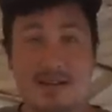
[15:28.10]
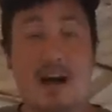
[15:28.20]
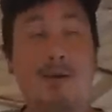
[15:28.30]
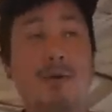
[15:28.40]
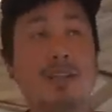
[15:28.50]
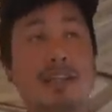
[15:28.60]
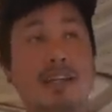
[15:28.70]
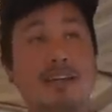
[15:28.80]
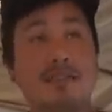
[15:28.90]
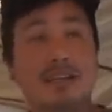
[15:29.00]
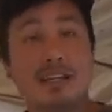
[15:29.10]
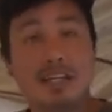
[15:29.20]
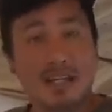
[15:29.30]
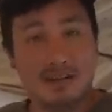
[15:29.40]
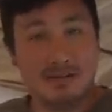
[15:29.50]
I'm gonna link a
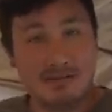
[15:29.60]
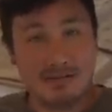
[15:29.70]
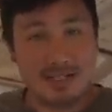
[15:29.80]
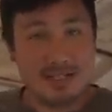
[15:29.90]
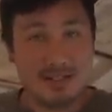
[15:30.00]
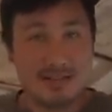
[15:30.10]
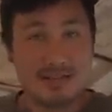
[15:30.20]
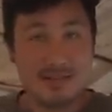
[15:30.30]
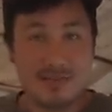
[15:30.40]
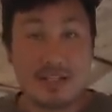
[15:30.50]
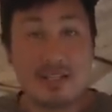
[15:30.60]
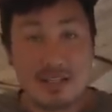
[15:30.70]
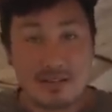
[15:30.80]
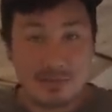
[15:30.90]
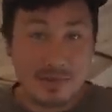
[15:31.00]
video to the Vin
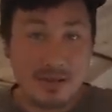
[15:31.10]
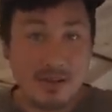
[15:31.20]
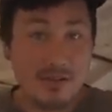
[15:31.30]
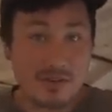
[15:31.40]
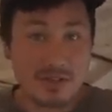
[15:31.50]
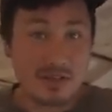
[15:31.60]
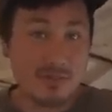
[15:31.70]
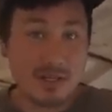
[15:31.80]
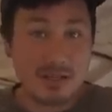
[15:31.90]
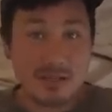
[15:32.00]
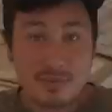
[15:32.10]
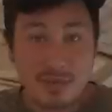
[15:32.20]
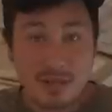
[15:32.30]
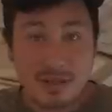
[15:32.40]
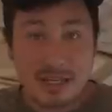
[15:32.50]
Diesel build. The first time I did the
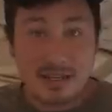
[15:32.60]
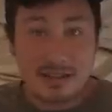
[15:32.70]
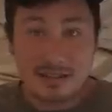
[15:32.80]
plumbing,